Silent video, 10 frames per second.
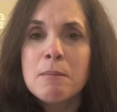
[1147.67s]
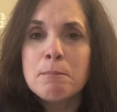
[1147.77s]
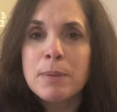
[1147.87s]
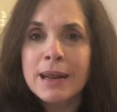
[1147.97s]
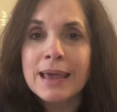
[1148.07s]

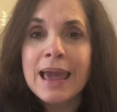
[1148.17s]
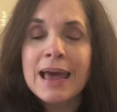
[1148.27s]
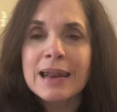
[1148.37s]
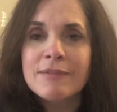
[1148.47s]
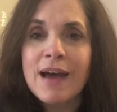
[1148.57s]
but it
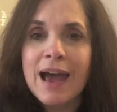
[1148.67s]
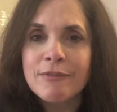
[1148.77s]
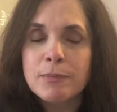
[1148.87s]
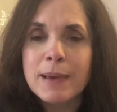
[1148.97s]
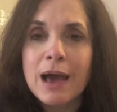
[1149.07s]
can if I have
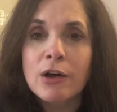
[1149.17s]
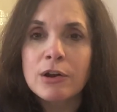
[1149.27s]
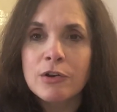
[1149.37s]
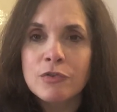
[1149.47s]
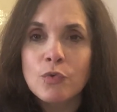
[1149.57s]
to be out at
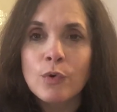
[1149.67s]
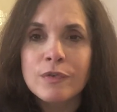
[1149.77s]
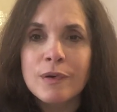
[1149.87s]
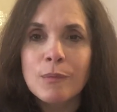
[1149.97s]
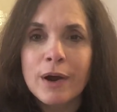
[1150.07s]
a store
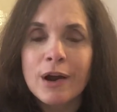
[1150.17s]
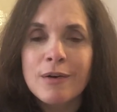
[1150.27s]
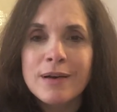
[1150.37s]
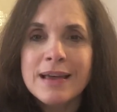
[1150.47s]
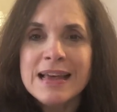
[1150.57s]
somewhere.
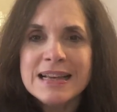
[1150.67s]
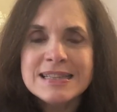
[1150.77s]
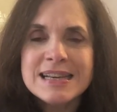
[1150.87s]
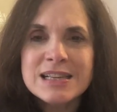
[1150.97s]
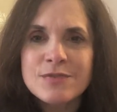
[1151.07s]

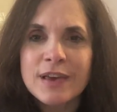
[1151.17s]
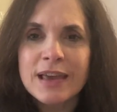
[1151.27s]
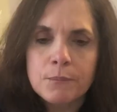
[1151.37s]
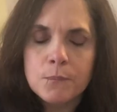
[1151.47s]
6 feet.